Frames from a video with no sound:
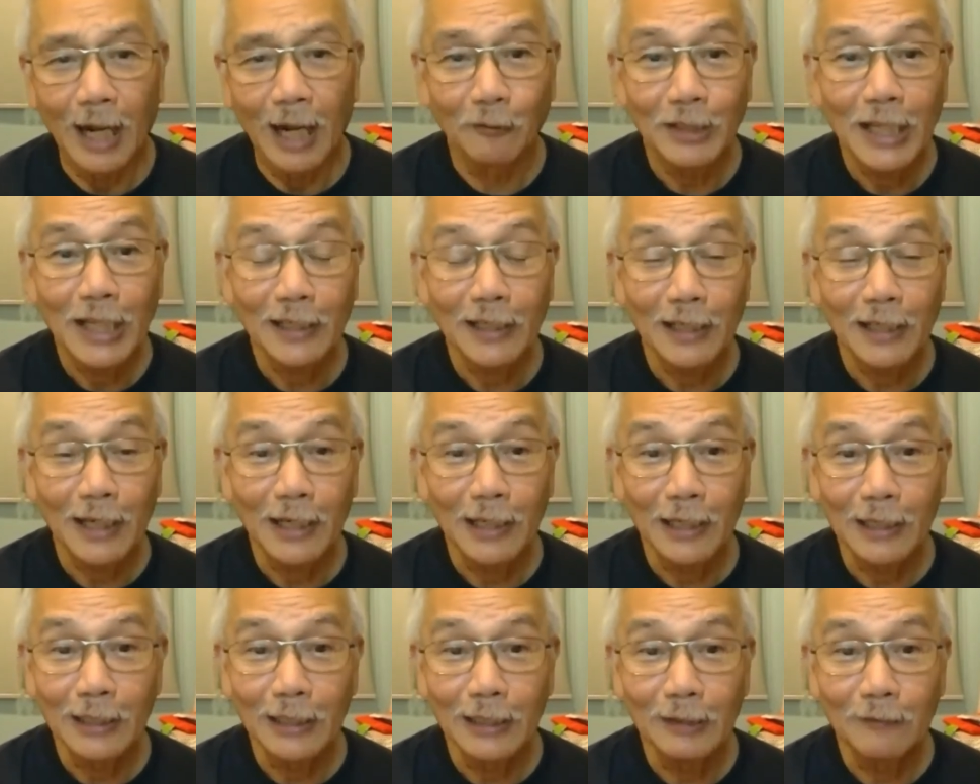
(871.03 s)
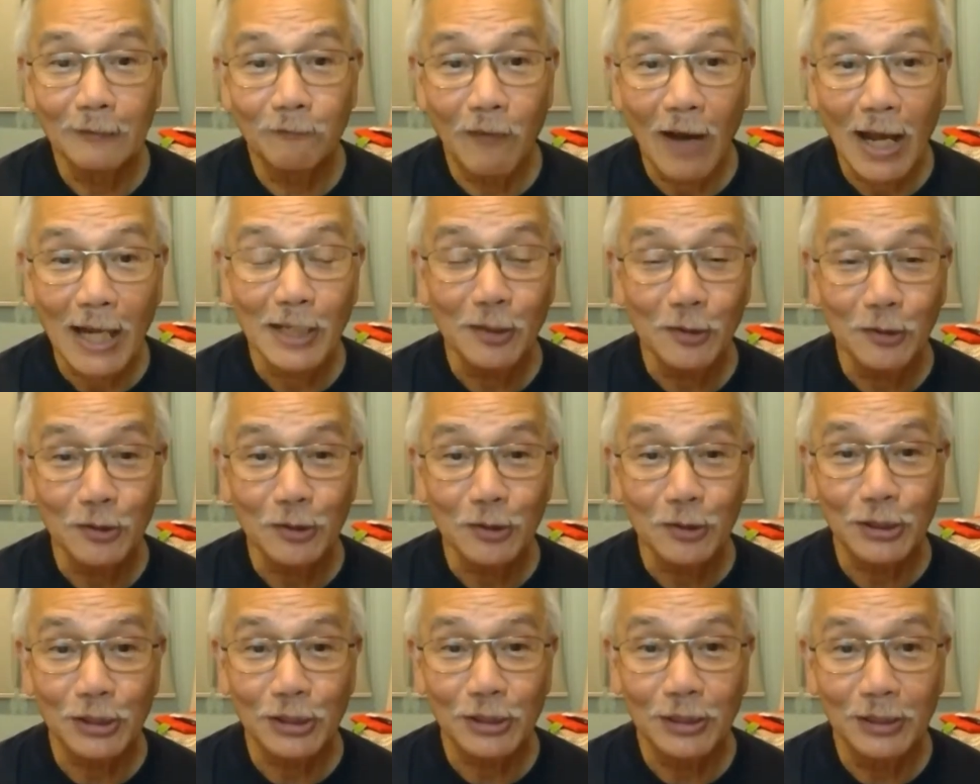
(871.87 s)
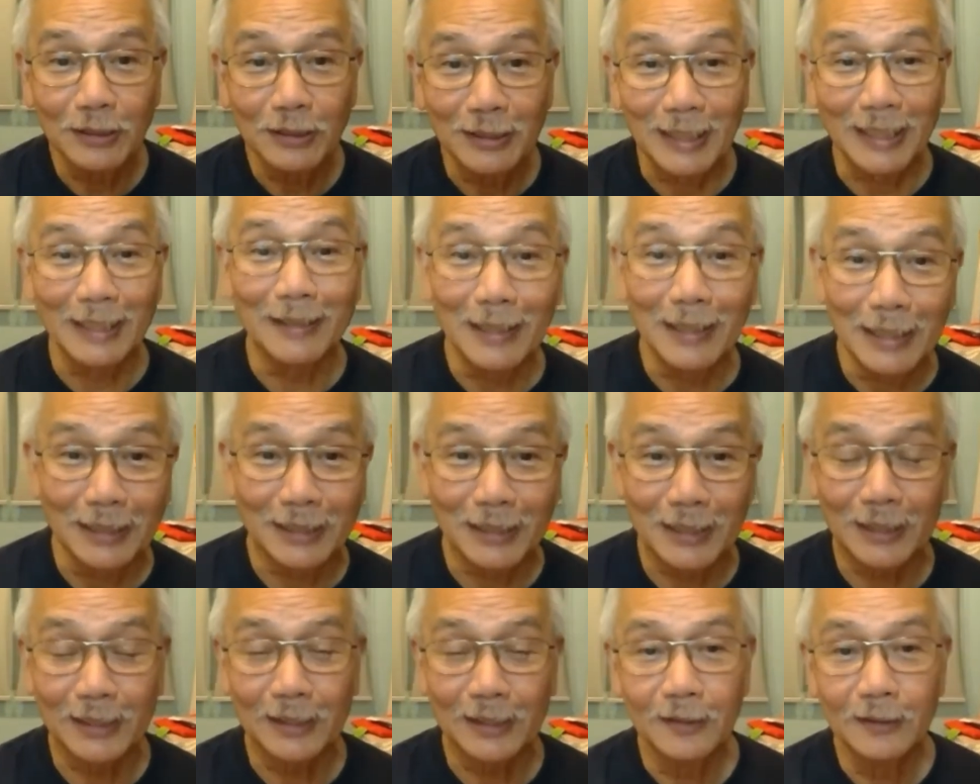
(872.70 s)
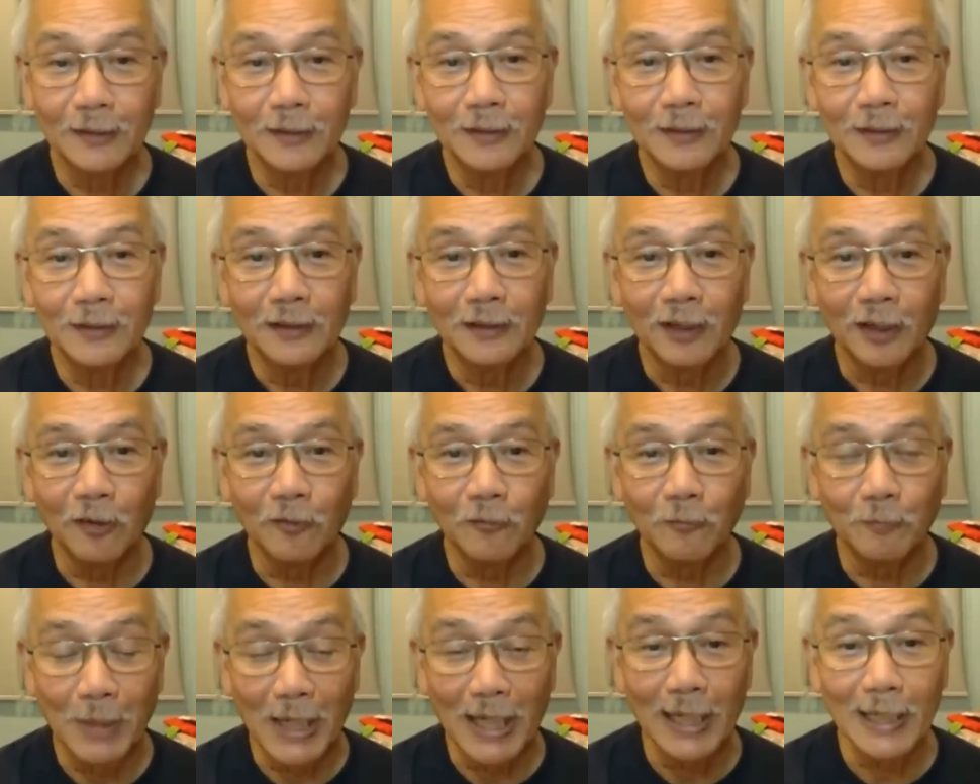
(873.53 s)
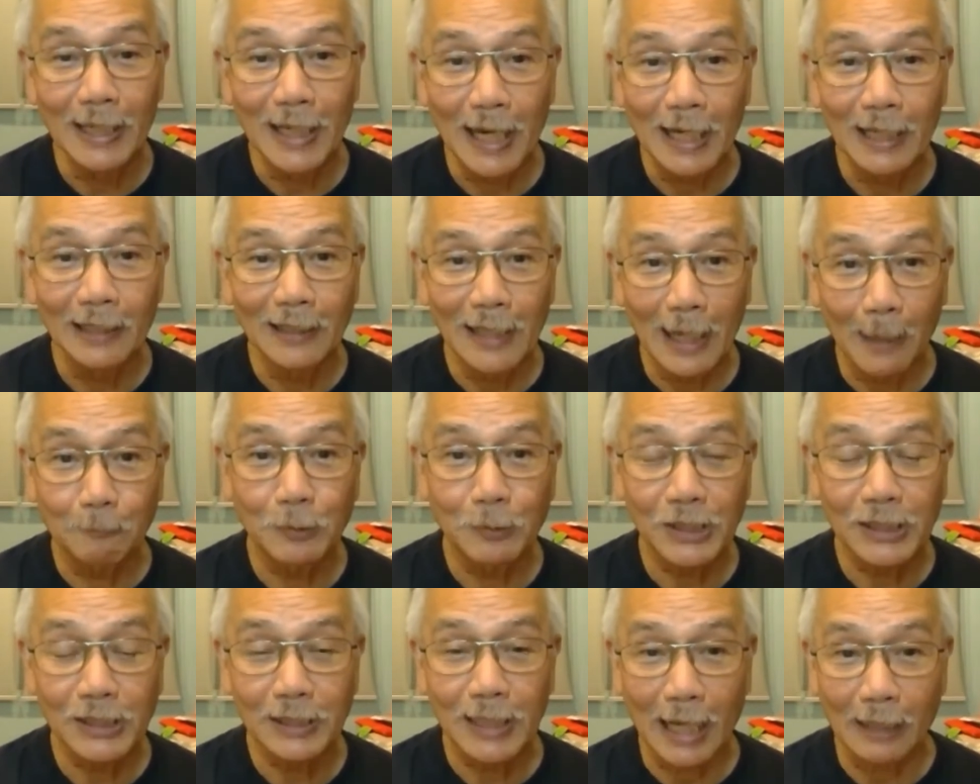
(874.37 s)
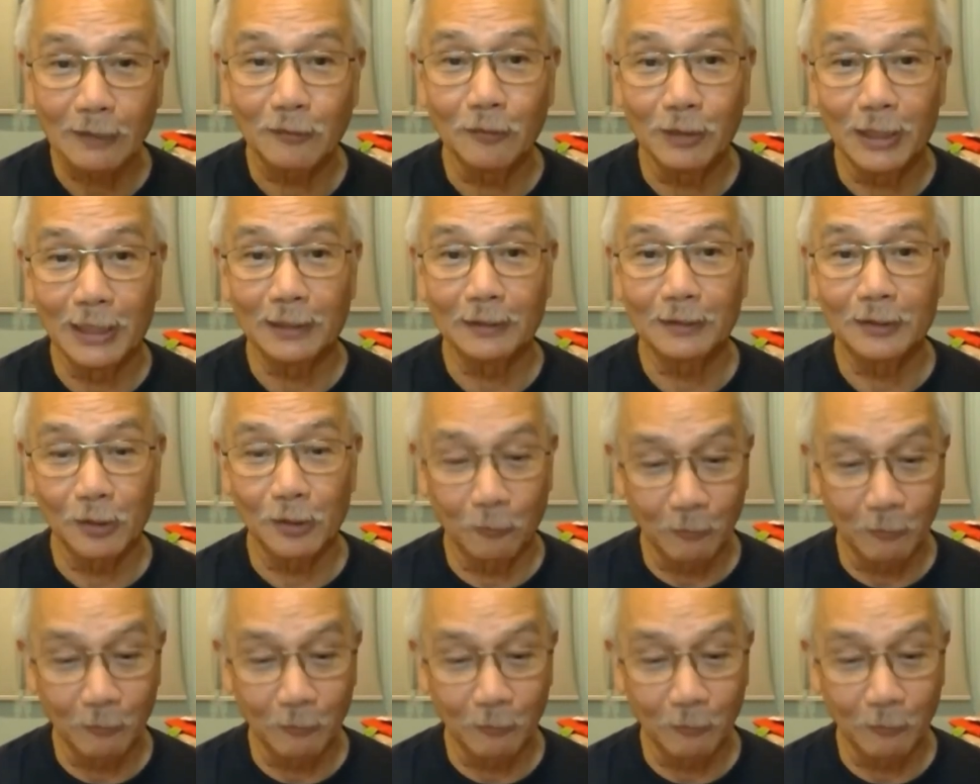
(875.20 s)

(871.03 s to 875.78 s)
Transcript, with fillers: Now, there are various degrees of being a lapsed Catholic.